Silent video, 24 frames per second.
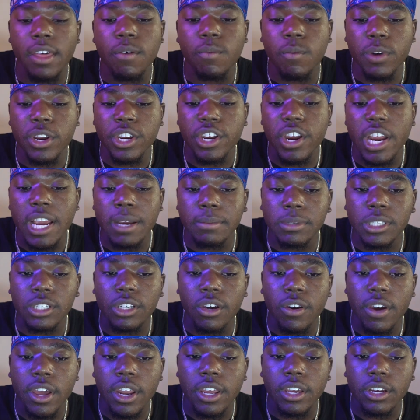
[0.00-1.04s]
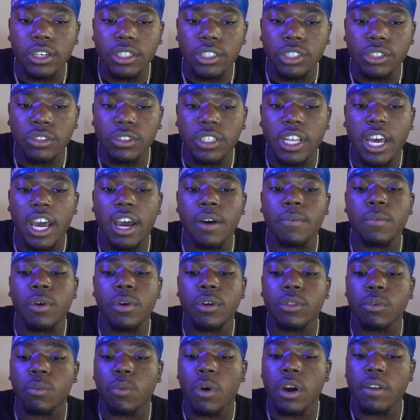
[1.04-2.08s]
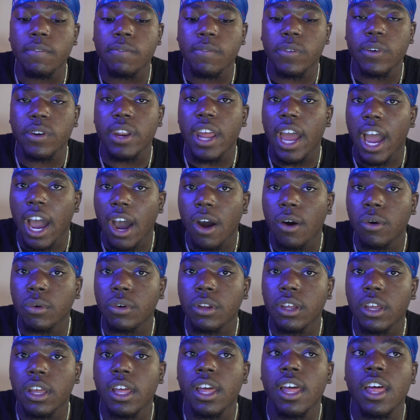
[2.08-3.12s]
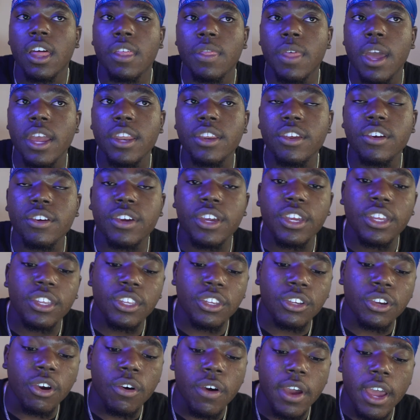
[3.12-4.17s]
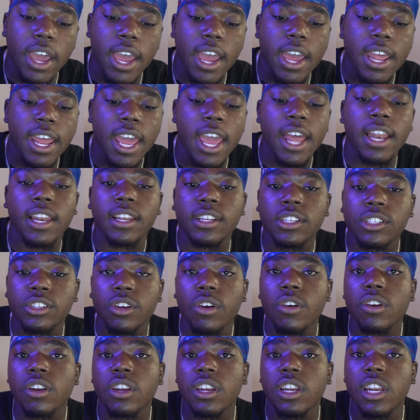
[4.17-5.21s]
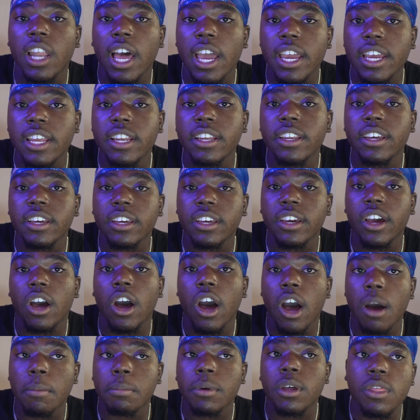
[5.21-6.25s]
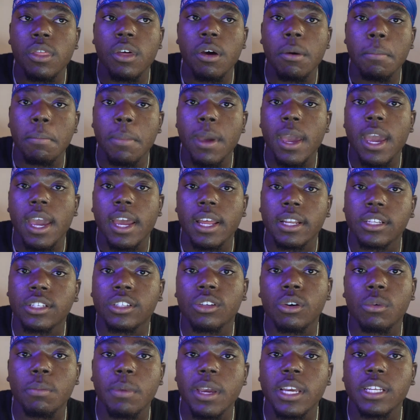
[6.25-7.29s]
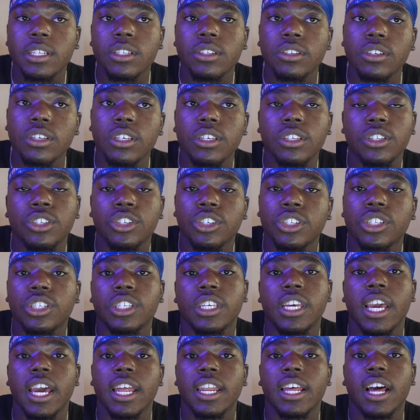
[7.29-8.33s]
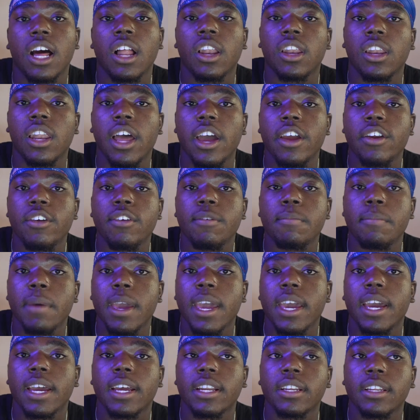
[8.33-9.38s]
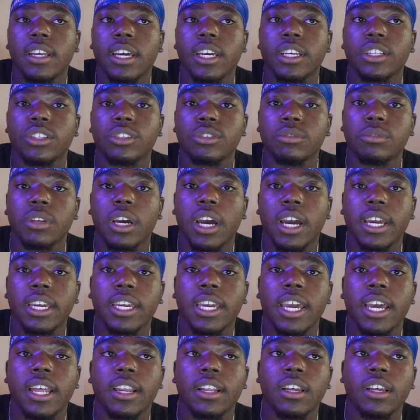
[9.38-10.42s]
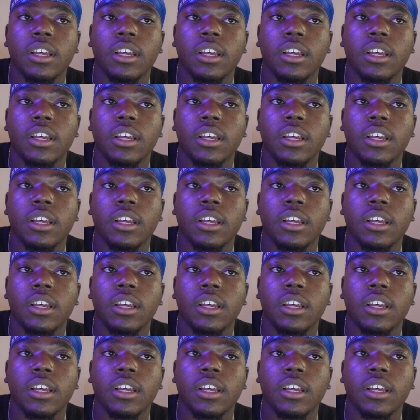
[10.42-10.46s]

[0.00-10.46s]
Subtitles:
then when you're able to go ahead and go do that with 1 foot out, then you can go ahead and start lightening up the band. So basically just get a lighter band. Like, do not get,